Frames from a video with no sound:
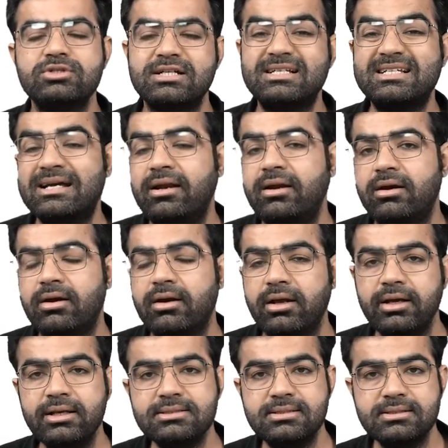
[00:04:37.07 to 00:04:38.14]
It can
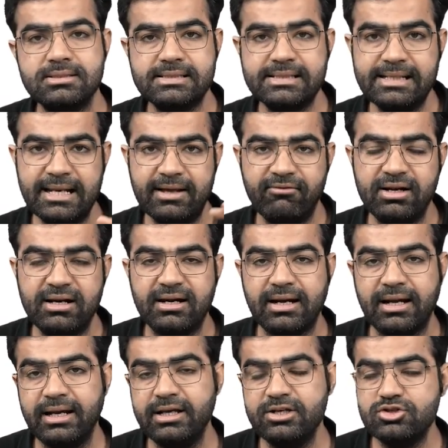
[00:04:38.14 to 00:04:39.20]
raise the sea level
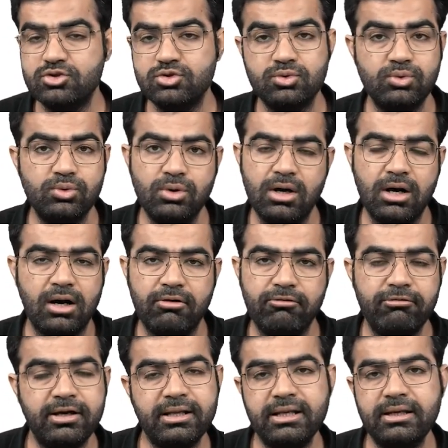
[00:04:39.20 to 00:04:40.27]
rise to a
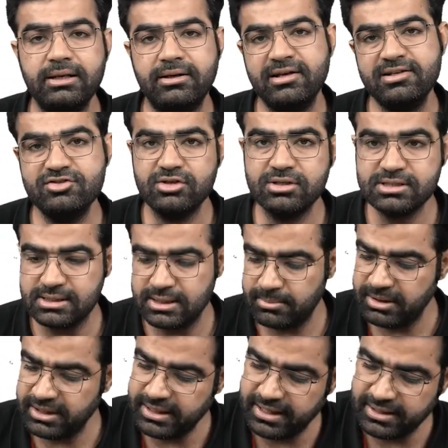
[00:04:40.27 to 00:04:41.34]
very dangerous
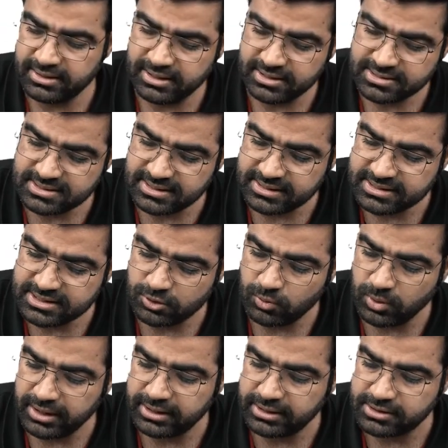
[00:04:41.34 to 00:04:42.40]
limit, and that is the reason
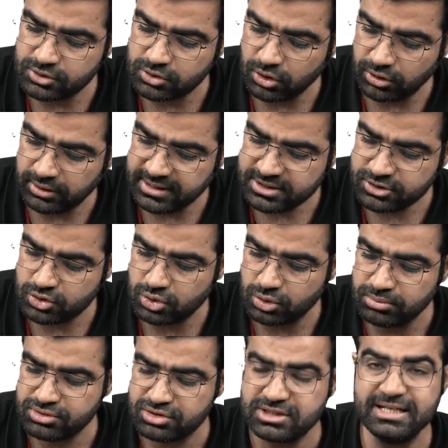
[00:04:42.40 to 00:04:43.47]
why it is known as
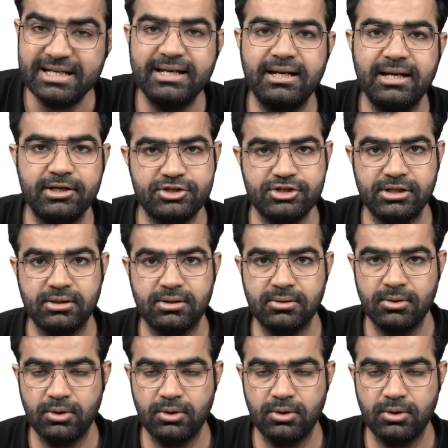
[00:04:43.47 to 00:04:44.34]
Doomsday Glacier.